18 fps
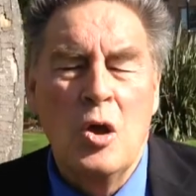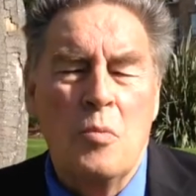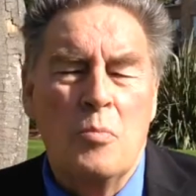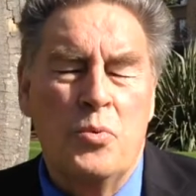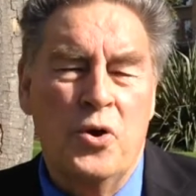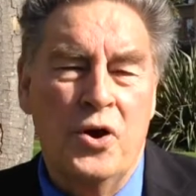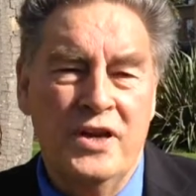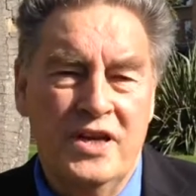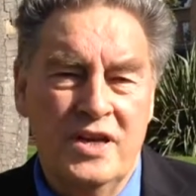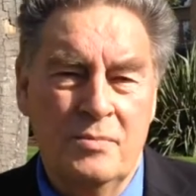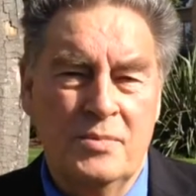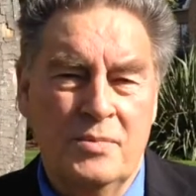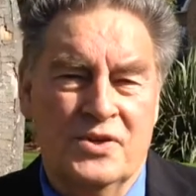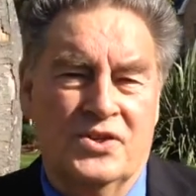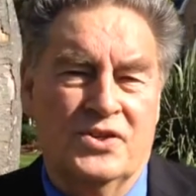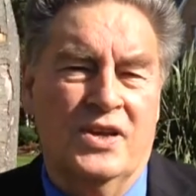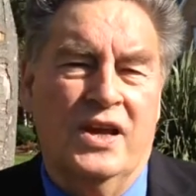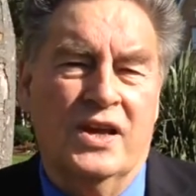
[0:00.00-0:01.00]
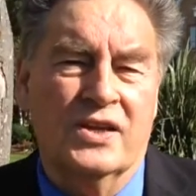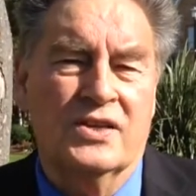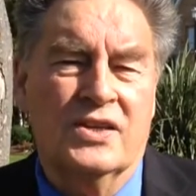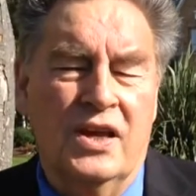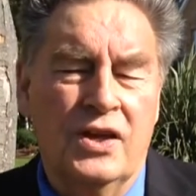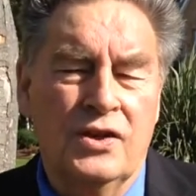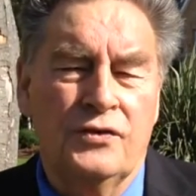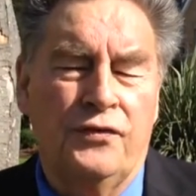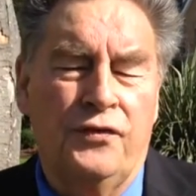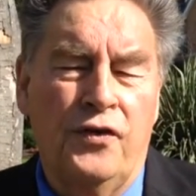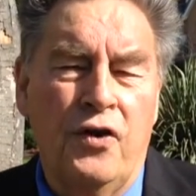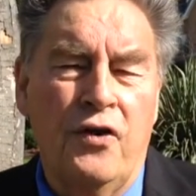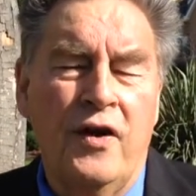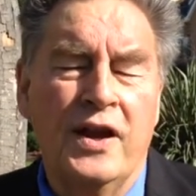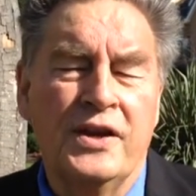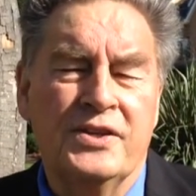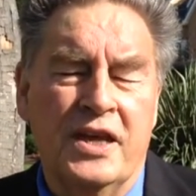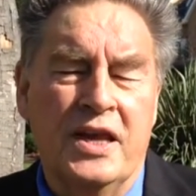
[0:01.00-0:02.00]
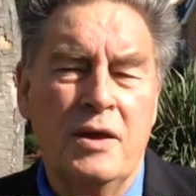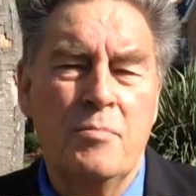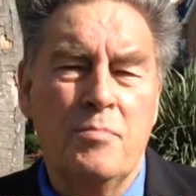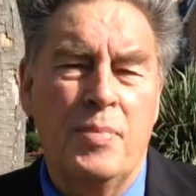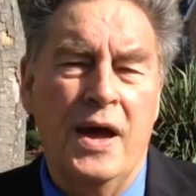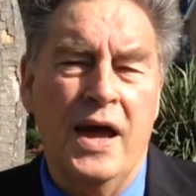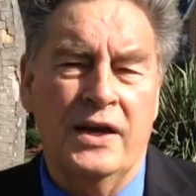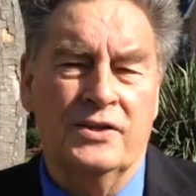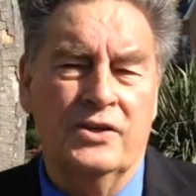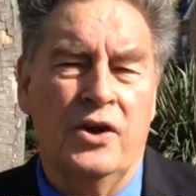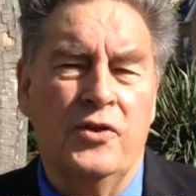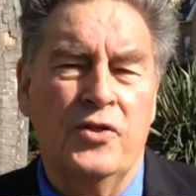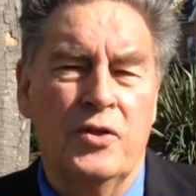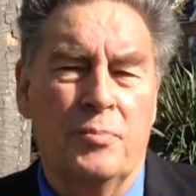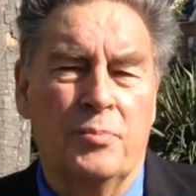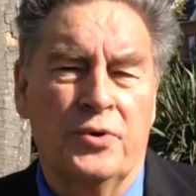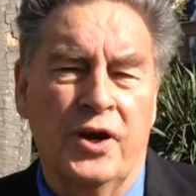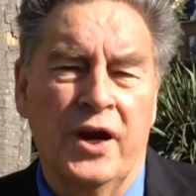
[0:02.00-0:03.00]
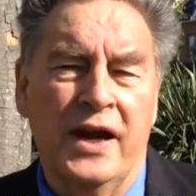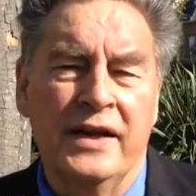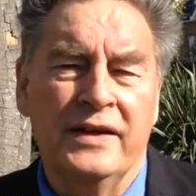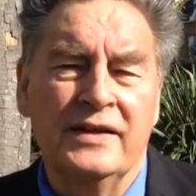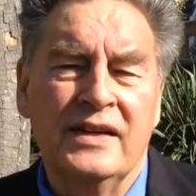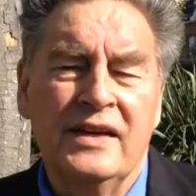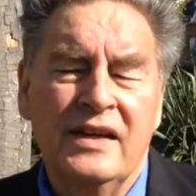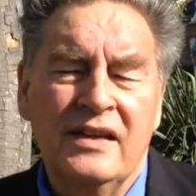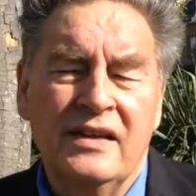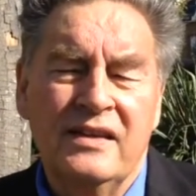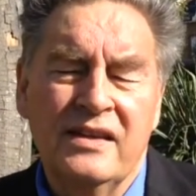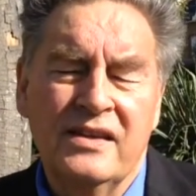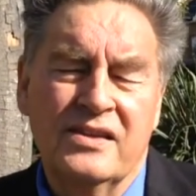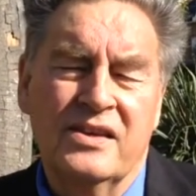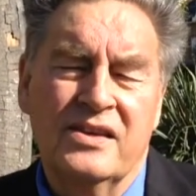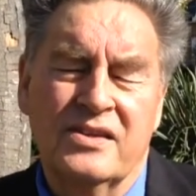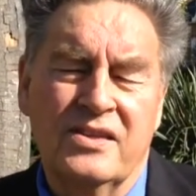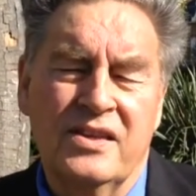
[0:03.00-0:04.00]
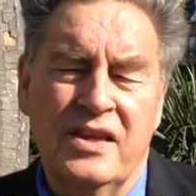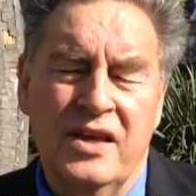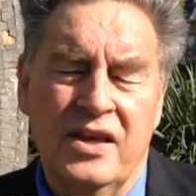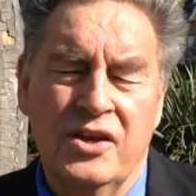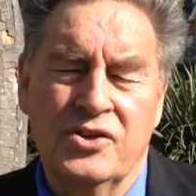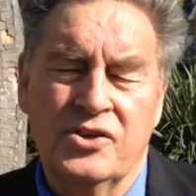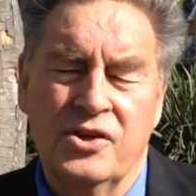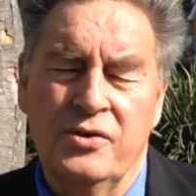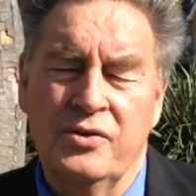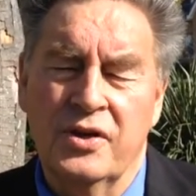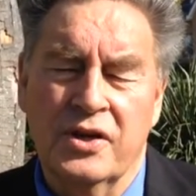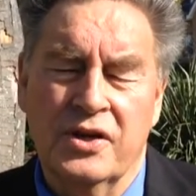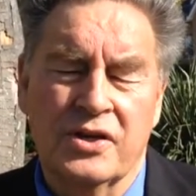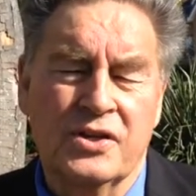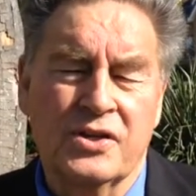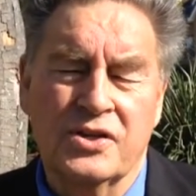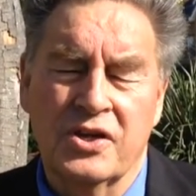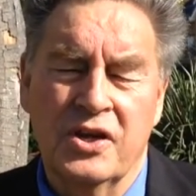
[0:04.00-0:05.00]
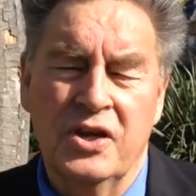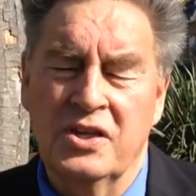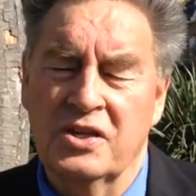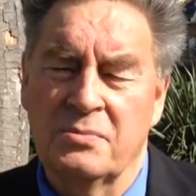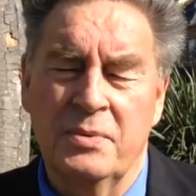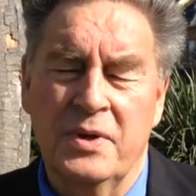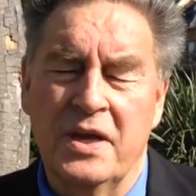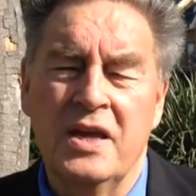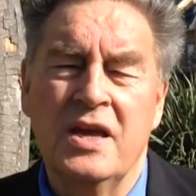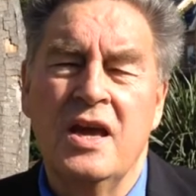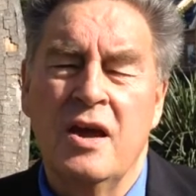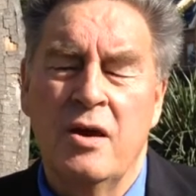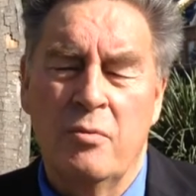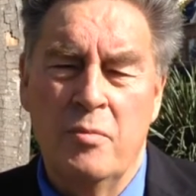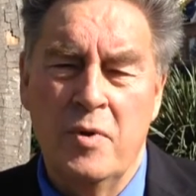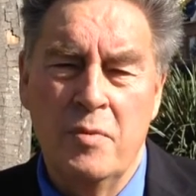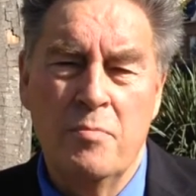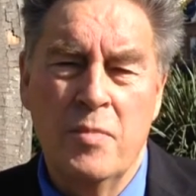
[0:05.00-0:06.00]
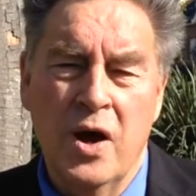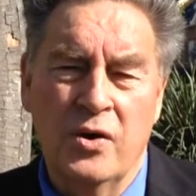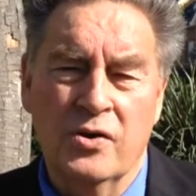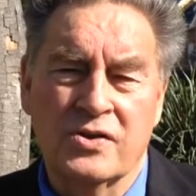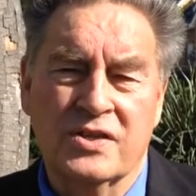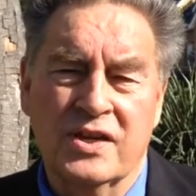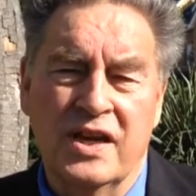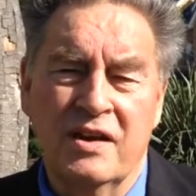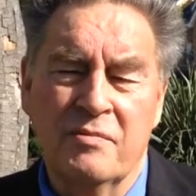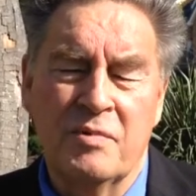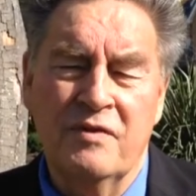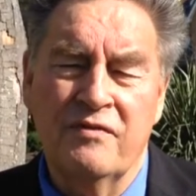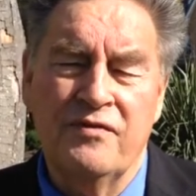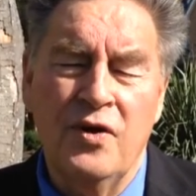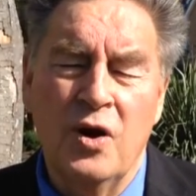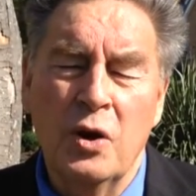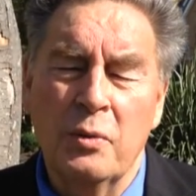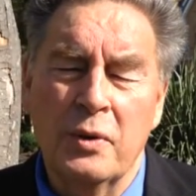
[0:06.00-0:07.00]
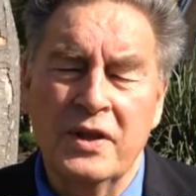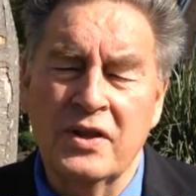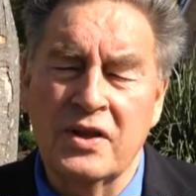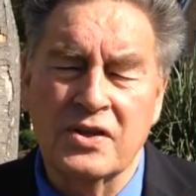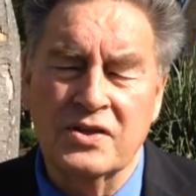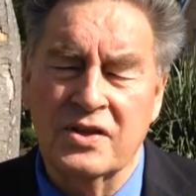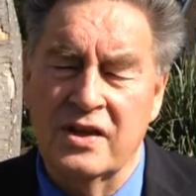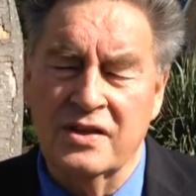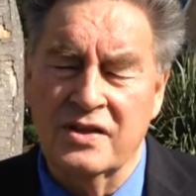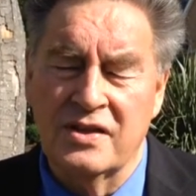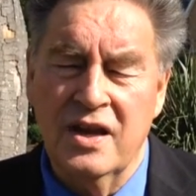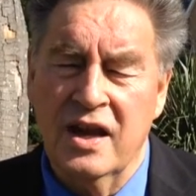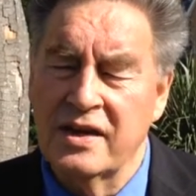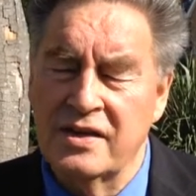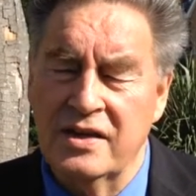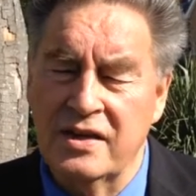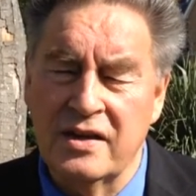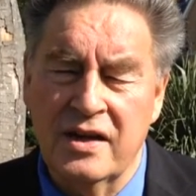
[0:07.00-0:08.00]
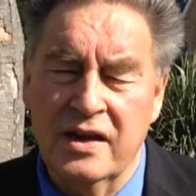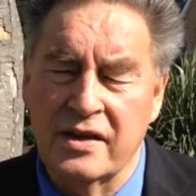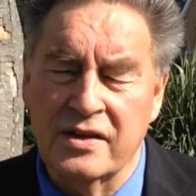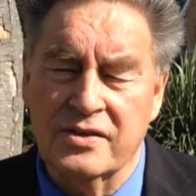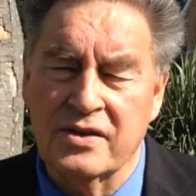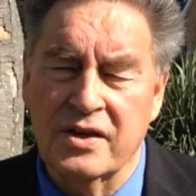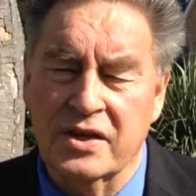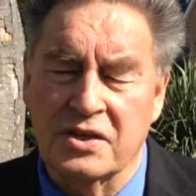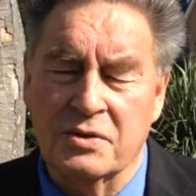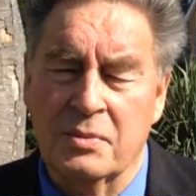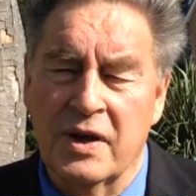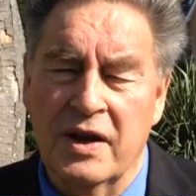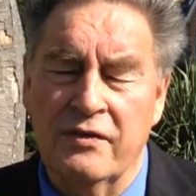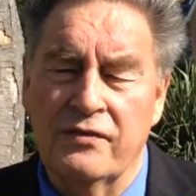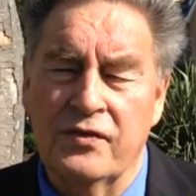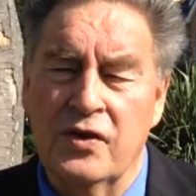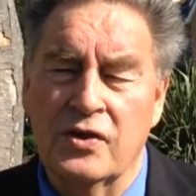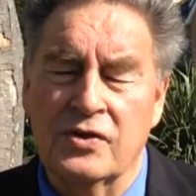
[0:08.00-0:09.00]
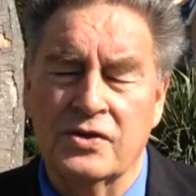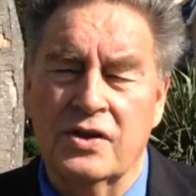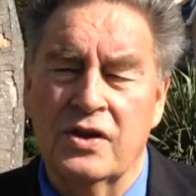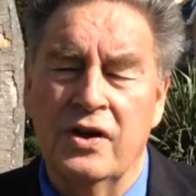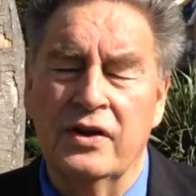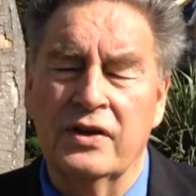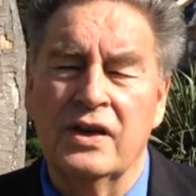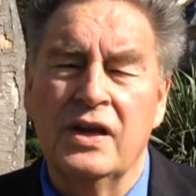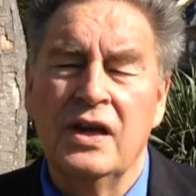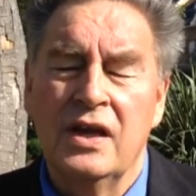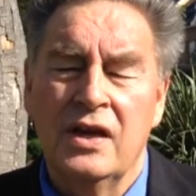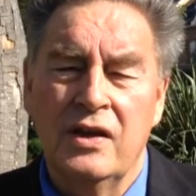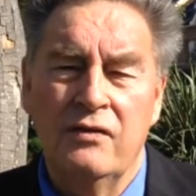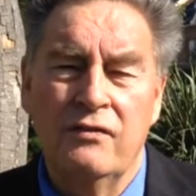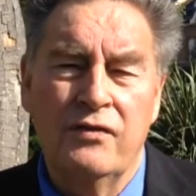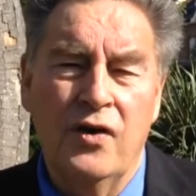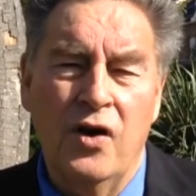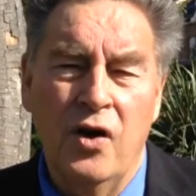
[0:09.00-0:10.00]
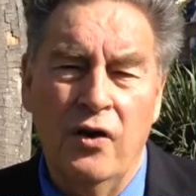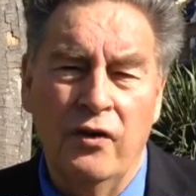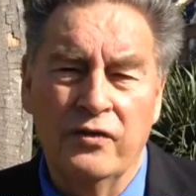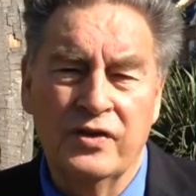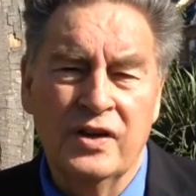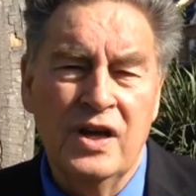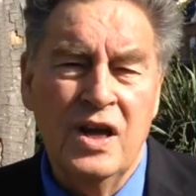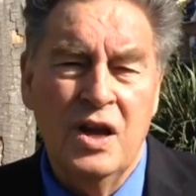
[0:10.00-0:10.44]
Point number six is fluoride's impact on the brain. This is the issue that concerns me most, and I've been following this since 1996 when I first got involved.